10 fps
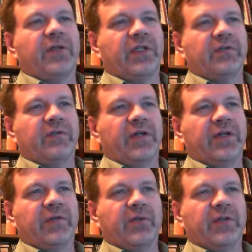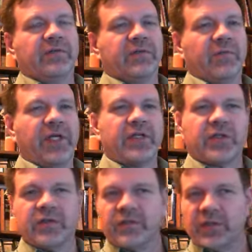They'll give you valuable
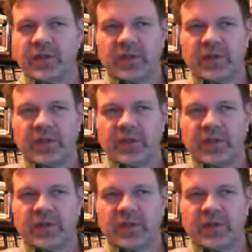information.